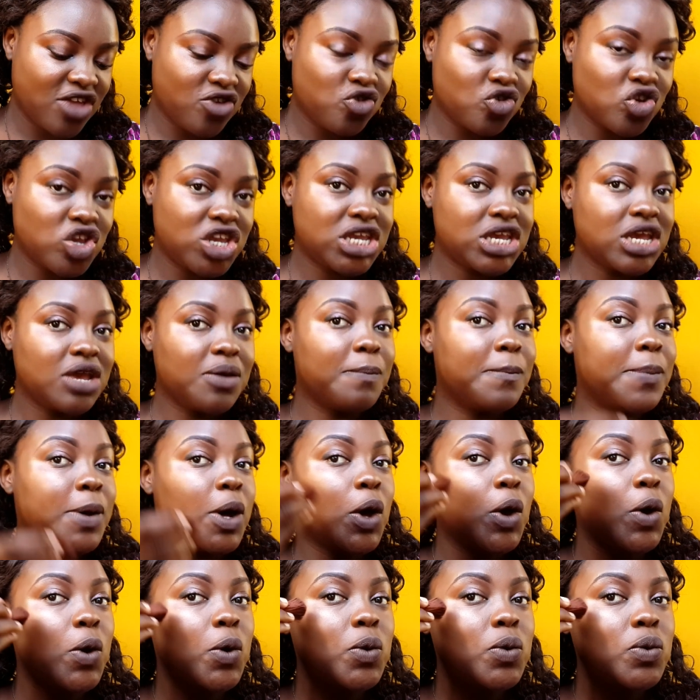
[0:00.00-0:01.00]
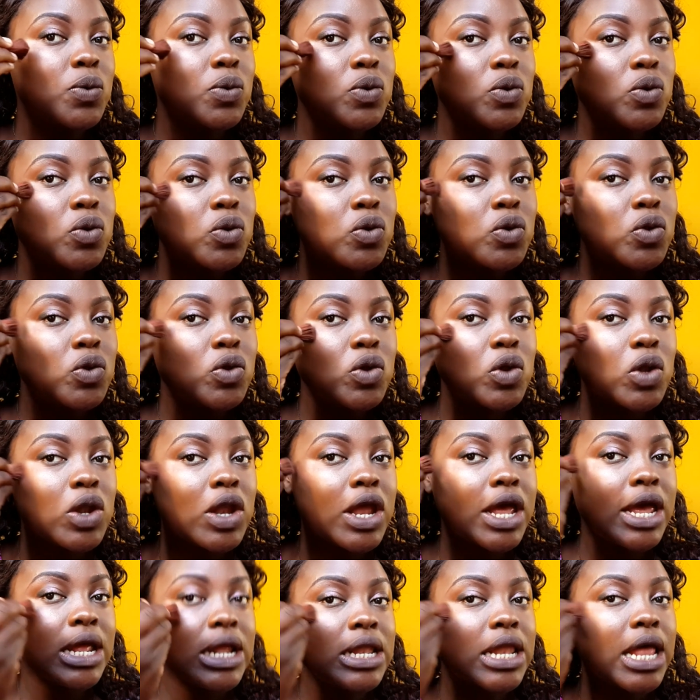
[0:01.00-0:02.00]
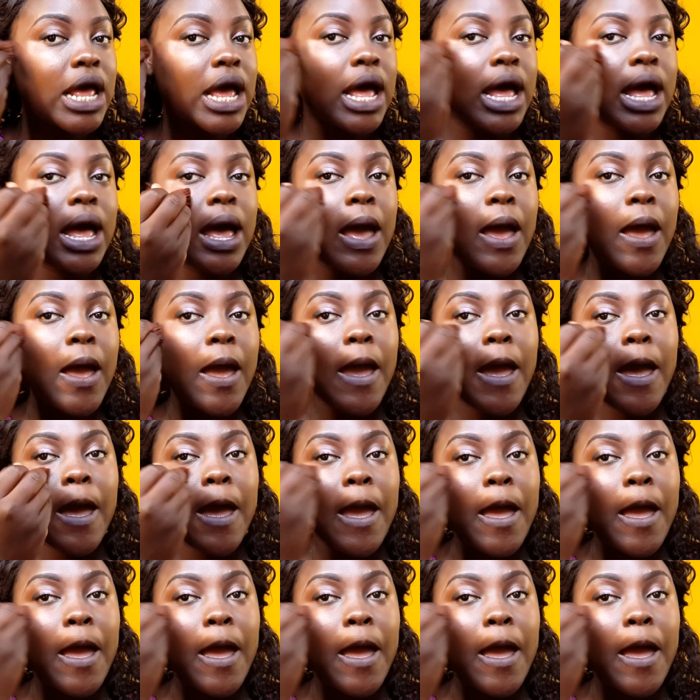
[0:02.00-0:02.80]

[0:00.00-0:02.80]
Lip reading: Highlight your cheekbones like that.